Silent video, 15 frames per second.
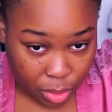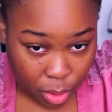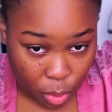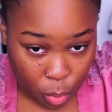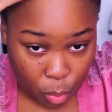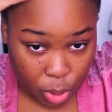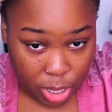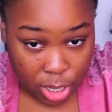
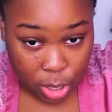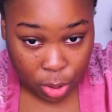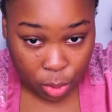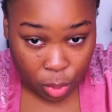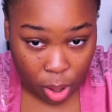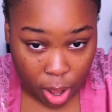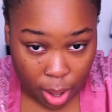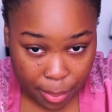when you
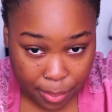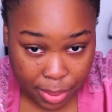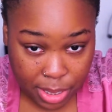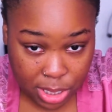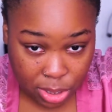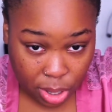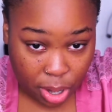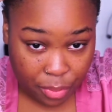um,
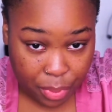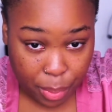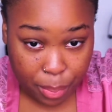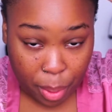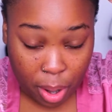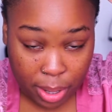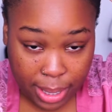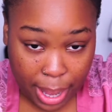start off the
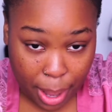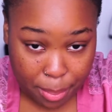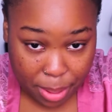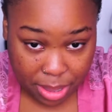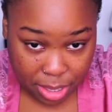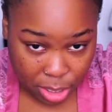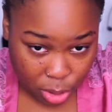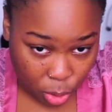bald cap
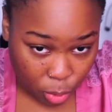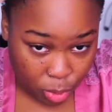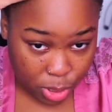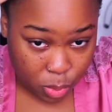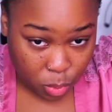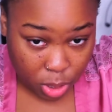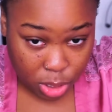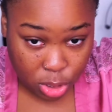method. You always
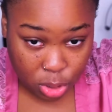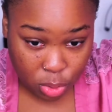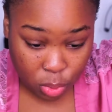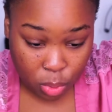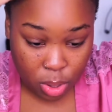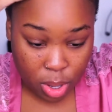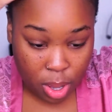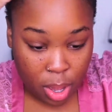want
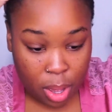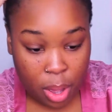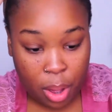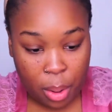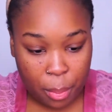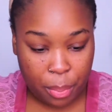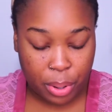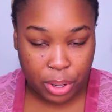to
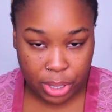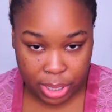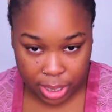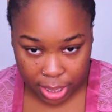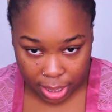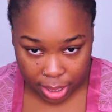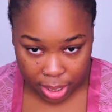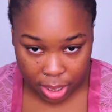put,
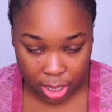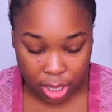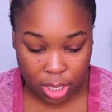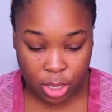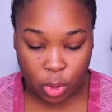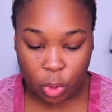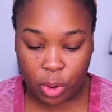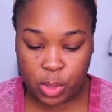
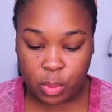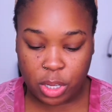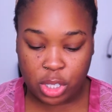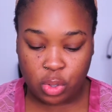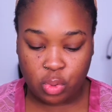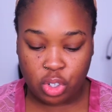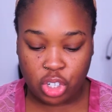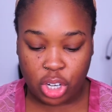you always want
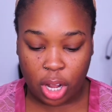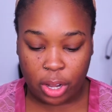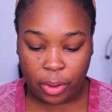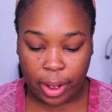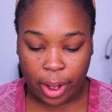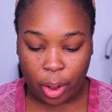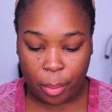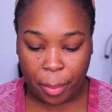to gel your
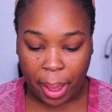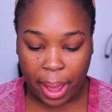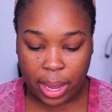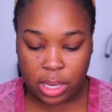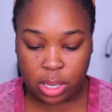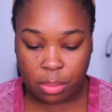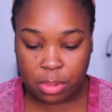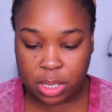hair back.
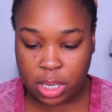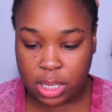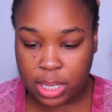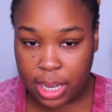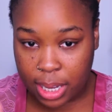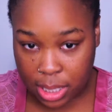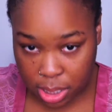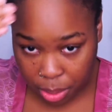So I'm just gonna
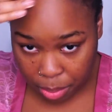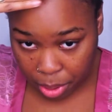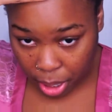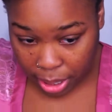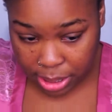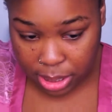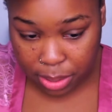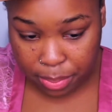take some
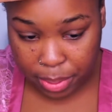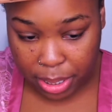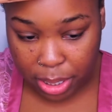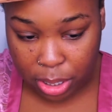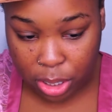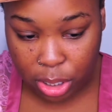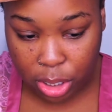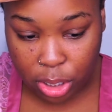got to be
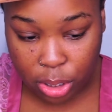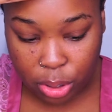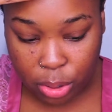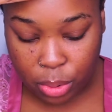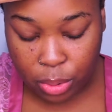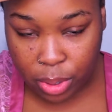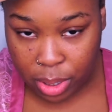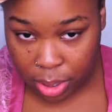
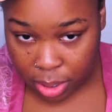glue.